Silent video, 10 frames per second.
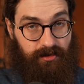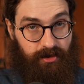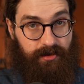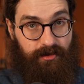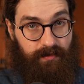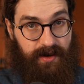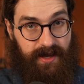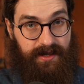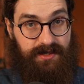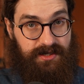learn
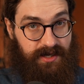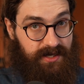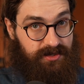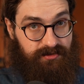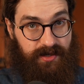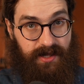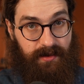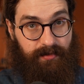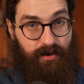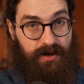Kubernetes, it's really
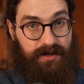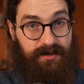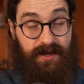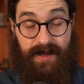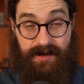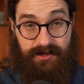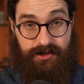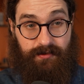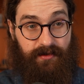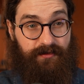important and it's
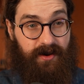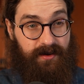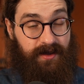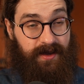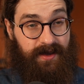super fun.